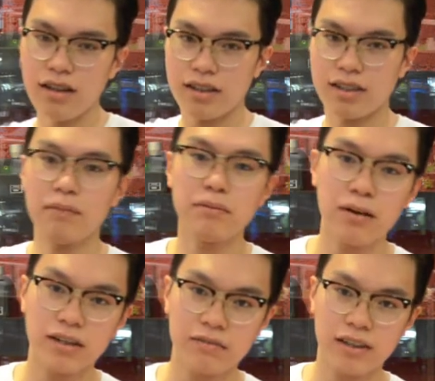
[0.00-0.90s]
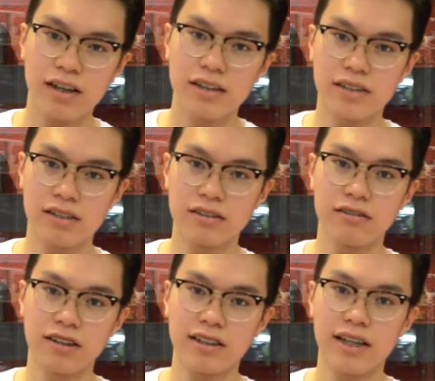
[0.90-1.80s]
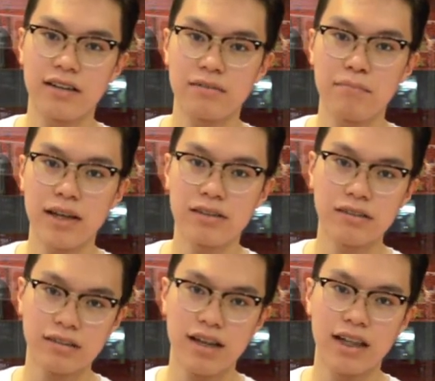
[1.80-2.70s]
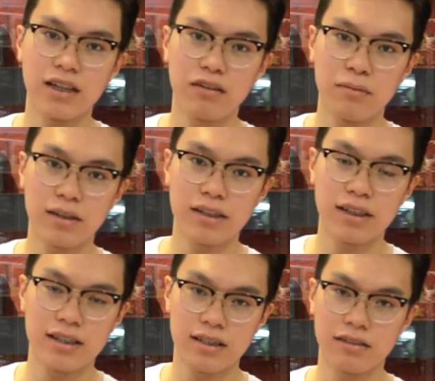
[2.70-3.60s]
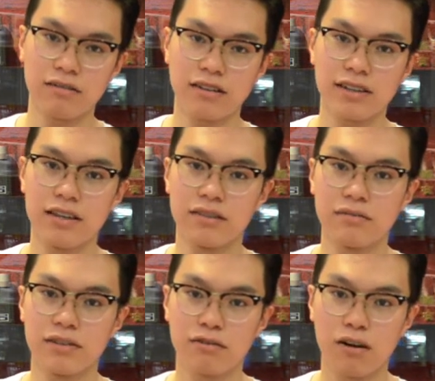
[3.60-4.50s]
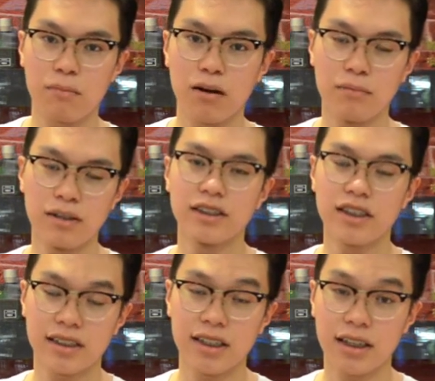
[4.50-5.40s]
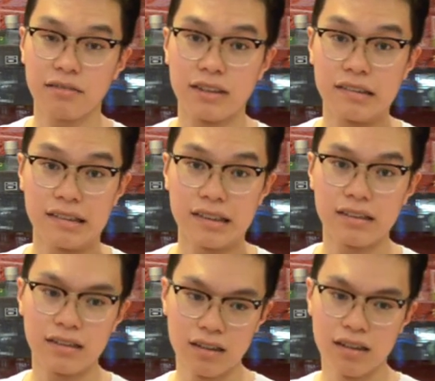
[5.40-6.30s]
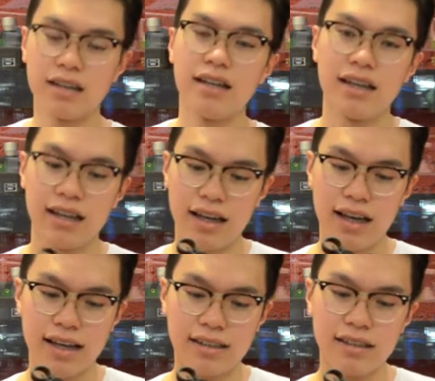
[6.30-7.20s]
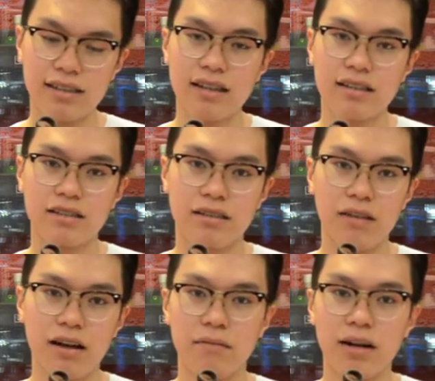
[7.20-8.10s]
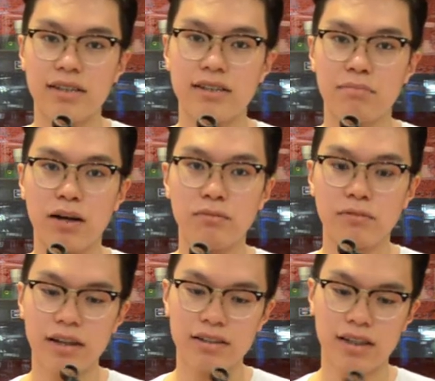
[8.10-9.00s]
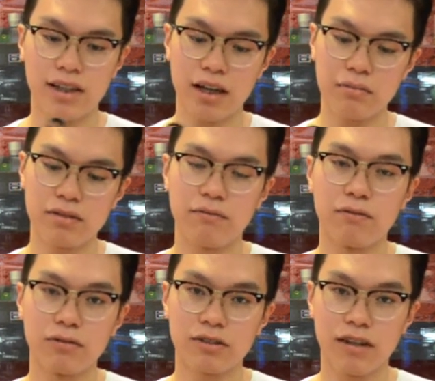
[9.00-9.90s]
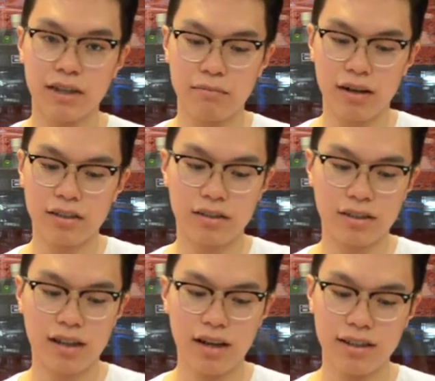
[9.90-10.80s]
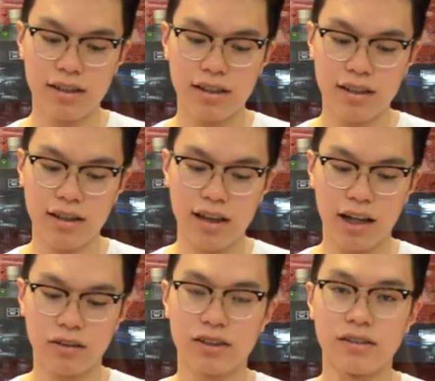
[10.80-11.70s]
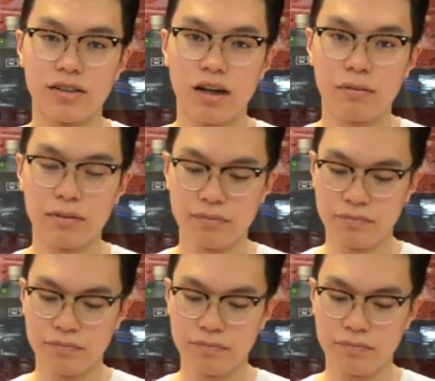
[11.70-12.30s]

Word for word: The upper body of the gun is constructed out of metal and the lower body is constructed out of strong polymer, just like the real steel. As this gun is um, licensed by Umarex, it comes with full trademarks on the side and also the top.